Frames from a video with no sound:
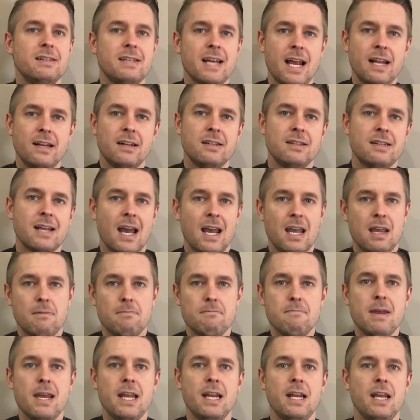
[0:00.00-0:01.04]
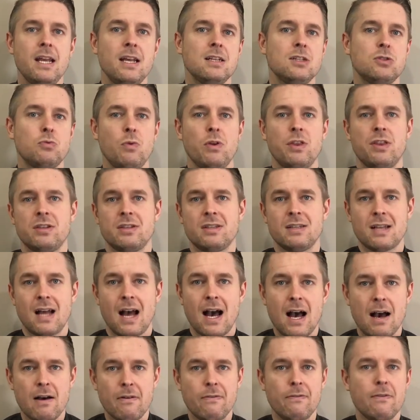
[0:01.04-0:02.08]
day-to-day meetings with
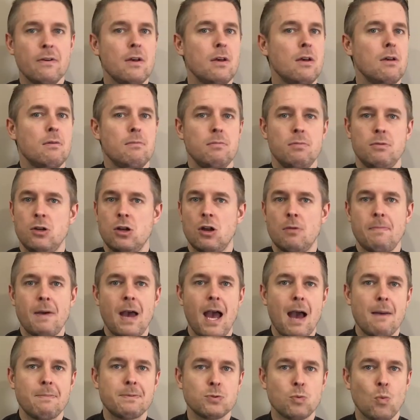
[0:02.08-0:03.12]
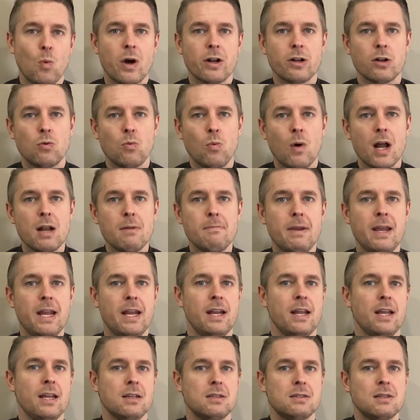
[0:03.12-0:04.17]
staff, perhaps one-on-one
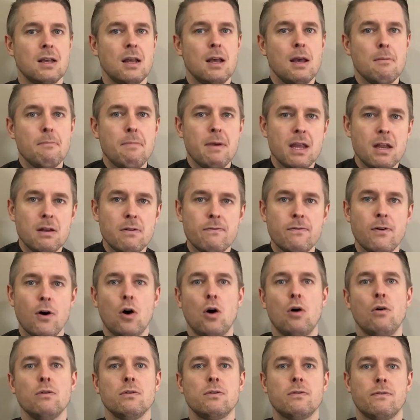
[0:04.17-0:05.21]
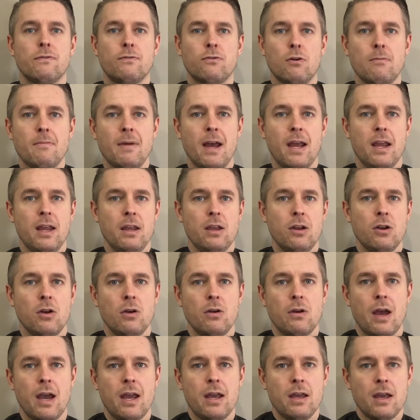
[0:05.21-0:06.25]
meetings, be involved from
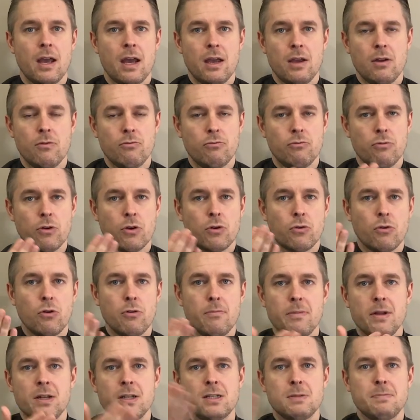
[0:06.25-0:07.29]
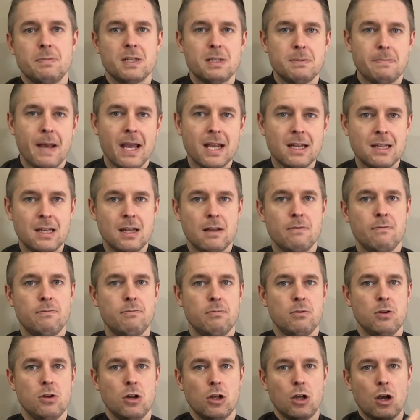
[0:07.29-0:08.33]
a recruitment
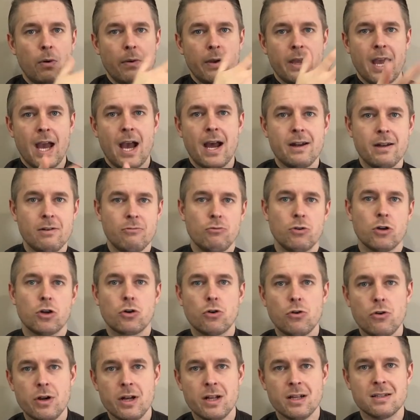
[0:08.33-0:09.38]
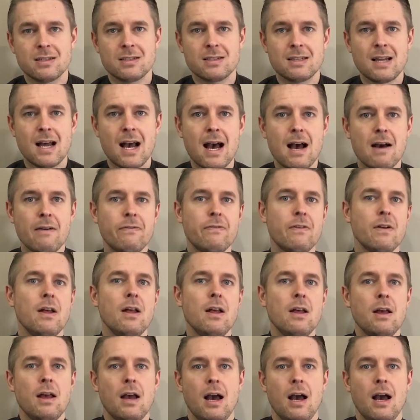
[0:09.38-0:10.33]
perspective, going out and recruiting staff,